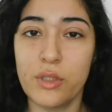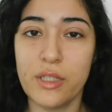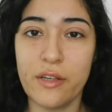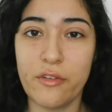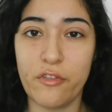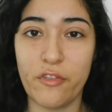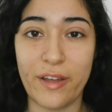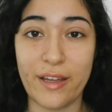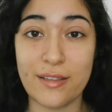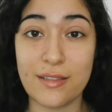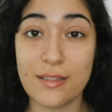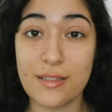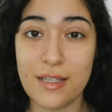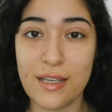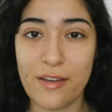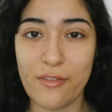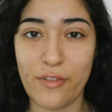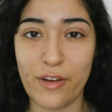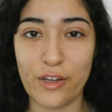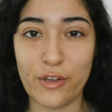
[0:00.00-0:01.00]
pretty
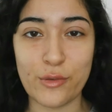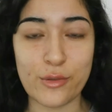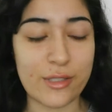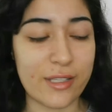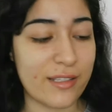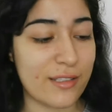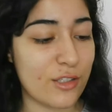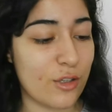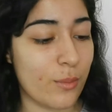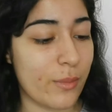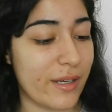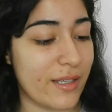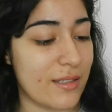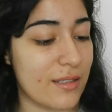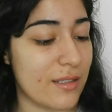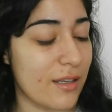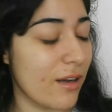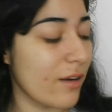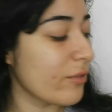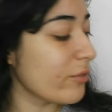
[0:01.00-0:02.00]
fancy, if I do say so
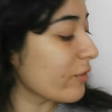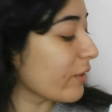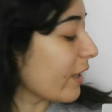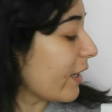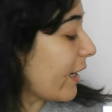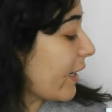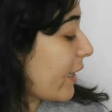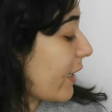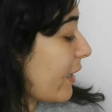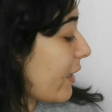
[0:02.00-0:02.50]
myself.